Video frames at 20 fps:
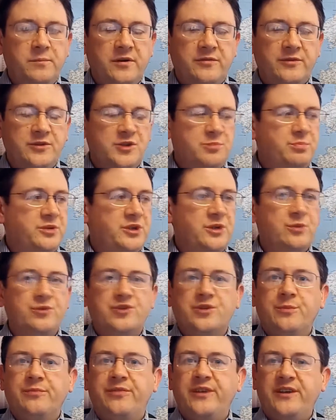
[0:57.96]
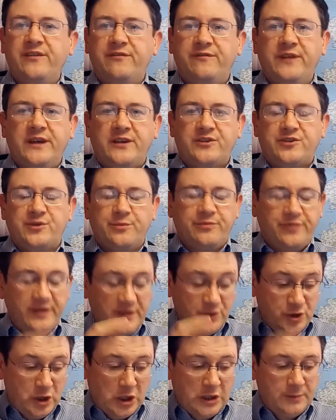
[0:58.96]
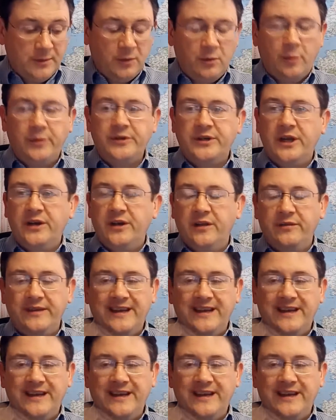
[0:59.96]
produce something, fix something, document what we did,